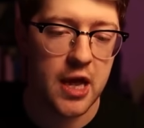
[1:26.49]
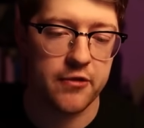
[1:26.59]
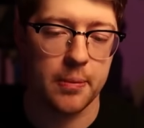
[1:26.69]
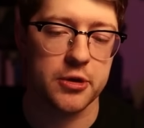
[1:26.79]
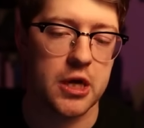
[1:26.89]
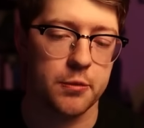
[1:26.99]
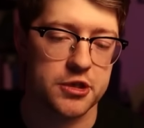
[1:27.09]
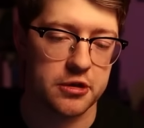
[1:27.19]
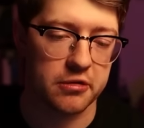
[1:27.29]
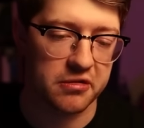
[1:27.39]
If up or down
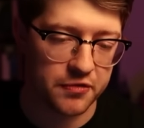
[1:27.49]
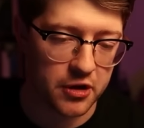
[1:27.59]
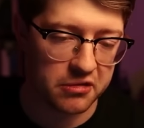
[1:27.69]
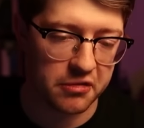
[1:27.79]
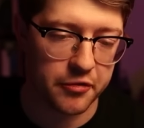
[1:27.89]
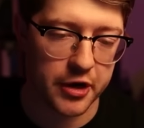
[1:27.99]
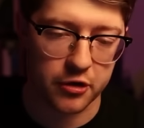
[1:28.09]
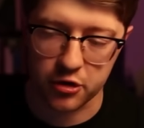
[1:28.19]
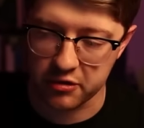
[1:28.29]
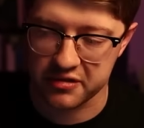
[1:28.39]
returns false, then it
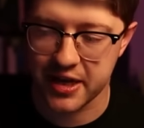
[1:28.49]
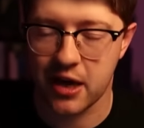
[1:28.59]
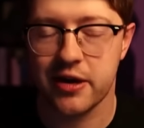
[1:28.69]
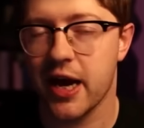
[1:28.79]
grows down.